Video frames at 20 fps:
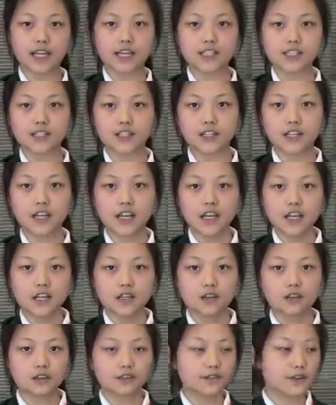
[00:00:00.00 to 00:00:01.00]
cancer.
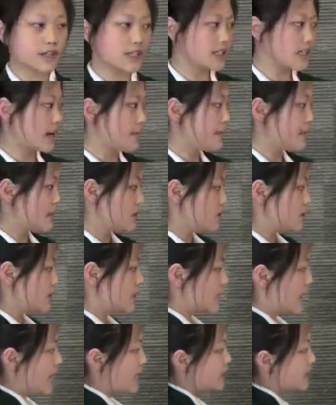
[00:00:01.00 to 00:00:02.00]
So the first step is to
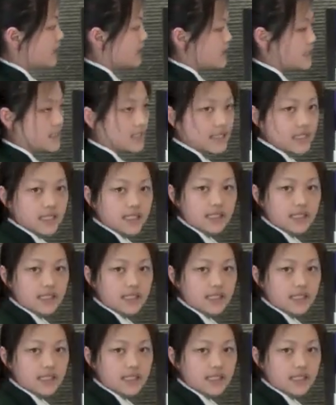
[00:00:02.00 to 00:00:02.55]
stain this